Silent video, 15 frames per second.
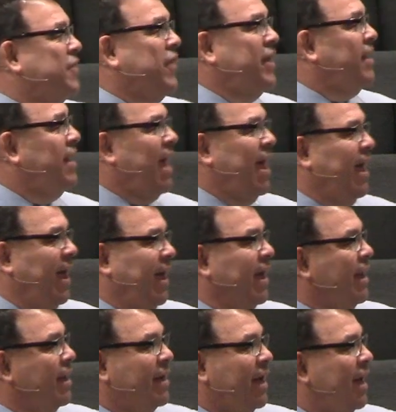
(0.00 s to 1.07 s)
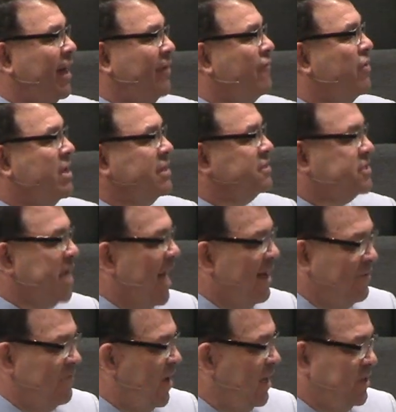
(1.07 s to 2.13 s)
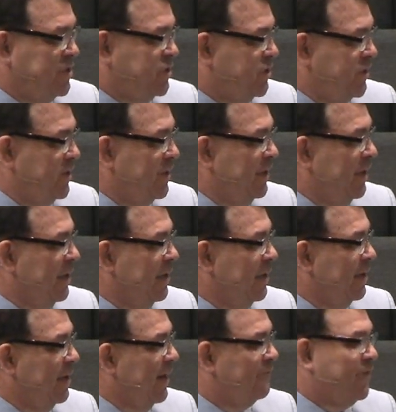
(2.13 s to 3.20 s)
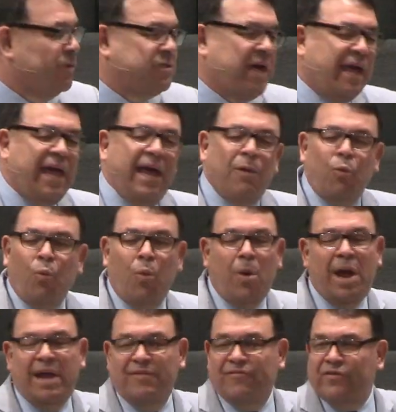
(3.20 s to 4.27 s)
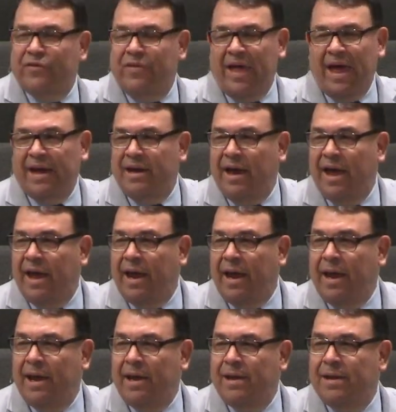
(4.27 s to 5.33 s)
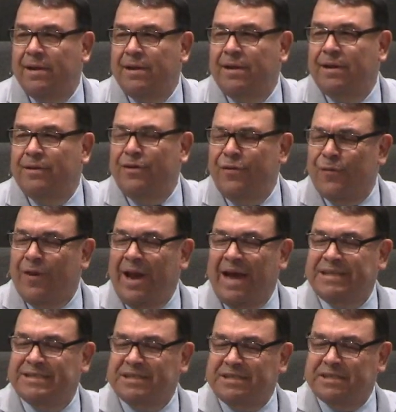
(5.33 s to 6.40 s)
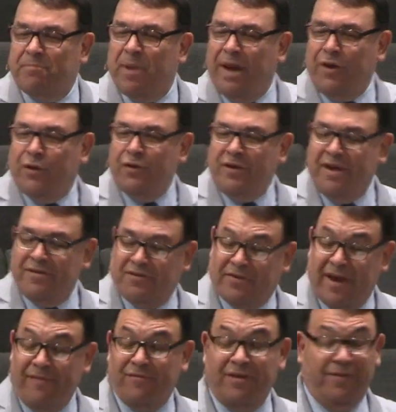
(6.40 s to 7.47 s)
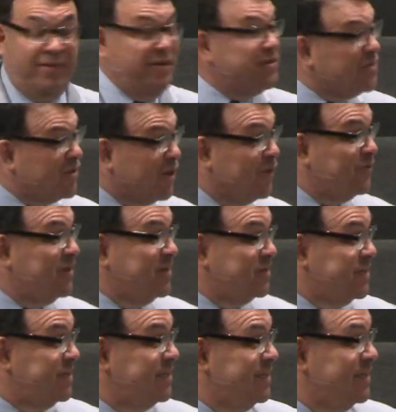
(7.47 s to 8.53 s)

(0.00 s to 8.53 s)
the day of salvation." Folks, I can't wait for that day. Do you realize that somebody could get saved in this service?